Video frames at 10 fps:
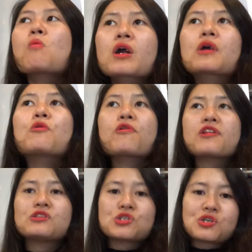work
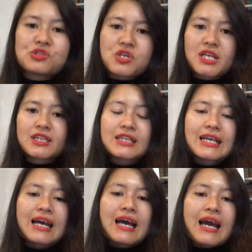with the children
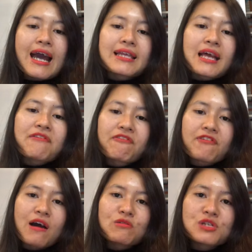and I
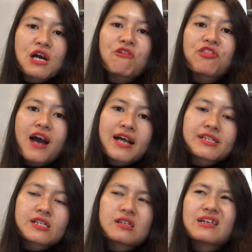found out
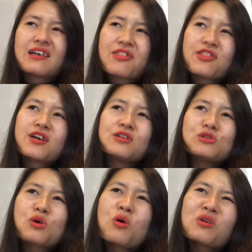that they
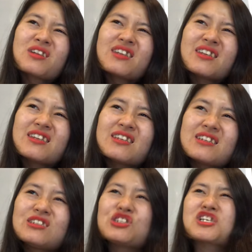don't
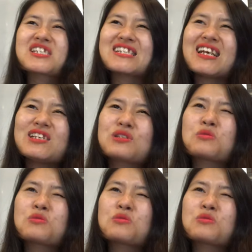just need